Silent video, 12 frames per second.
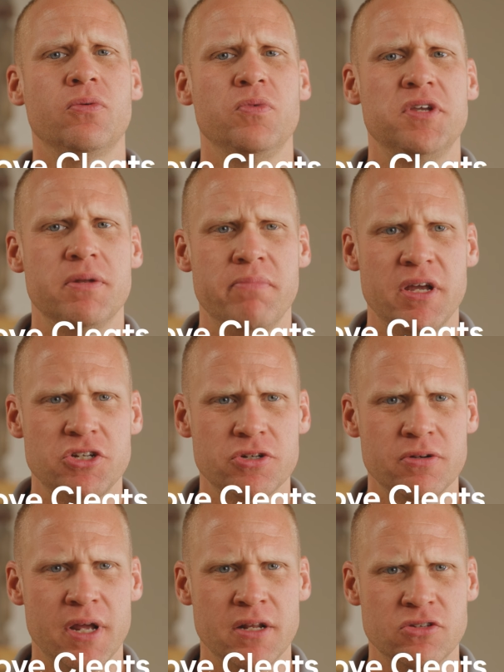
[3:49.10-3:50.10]
we can
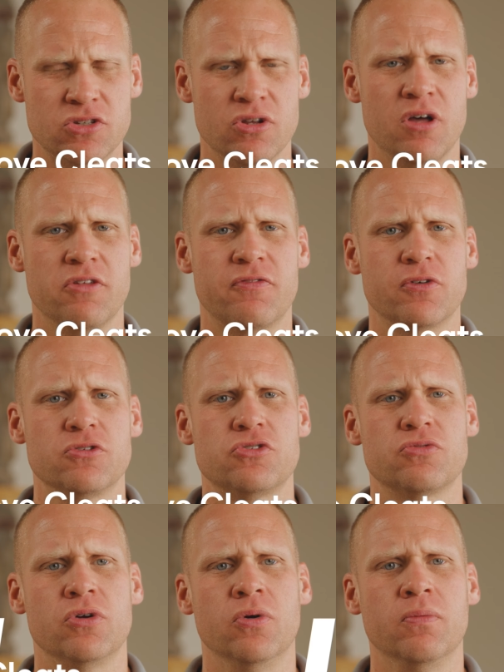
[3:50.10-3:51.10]
measure and install the
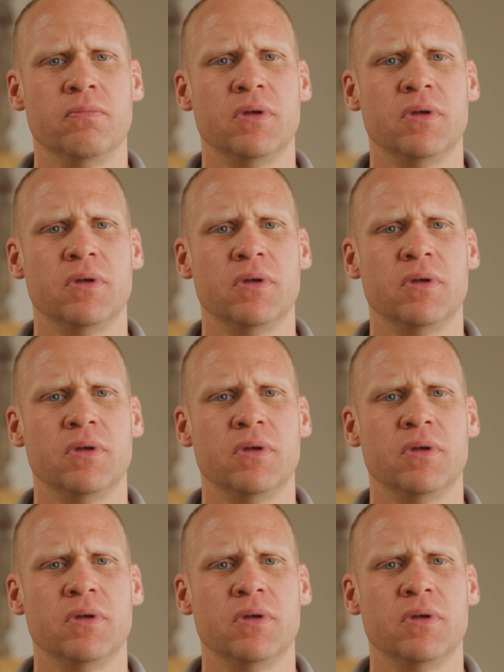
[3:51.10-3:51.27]
first row.